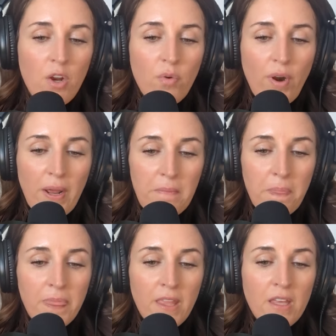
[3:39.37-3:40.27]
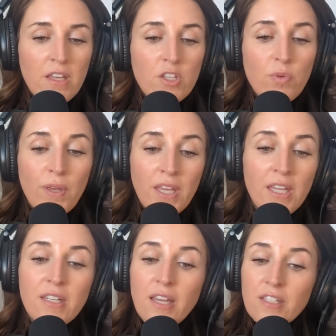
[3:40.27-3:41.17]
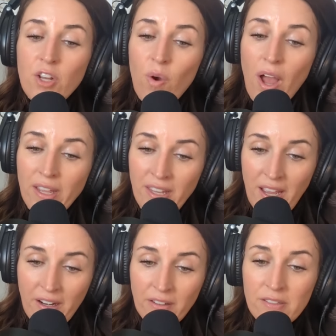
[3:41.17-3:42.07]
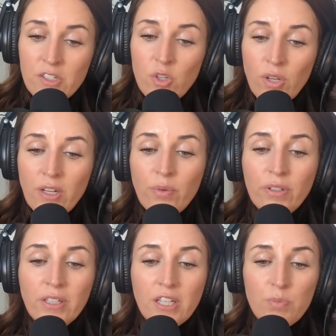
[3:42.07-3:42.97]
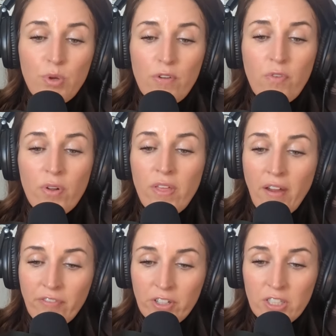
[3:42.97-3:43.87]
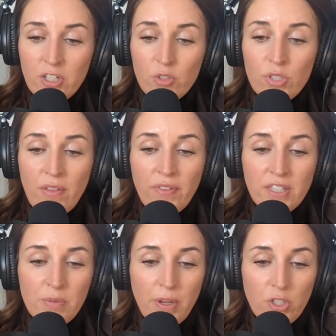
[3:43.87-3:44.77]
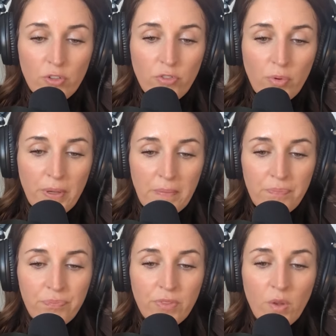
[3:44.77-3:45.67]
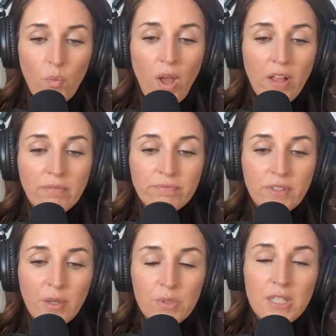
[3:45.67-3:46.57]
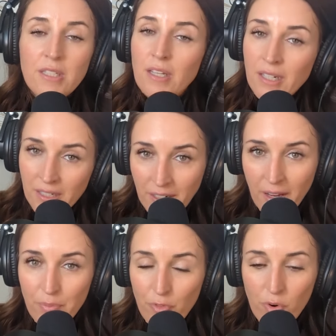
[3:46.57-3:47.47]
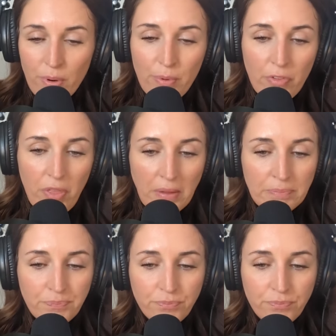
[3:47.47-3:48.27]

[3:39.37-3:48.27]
Right? So he does know I care, so he really does put forth effort to do something special for me. Well, it was the Sunday night before my birthday.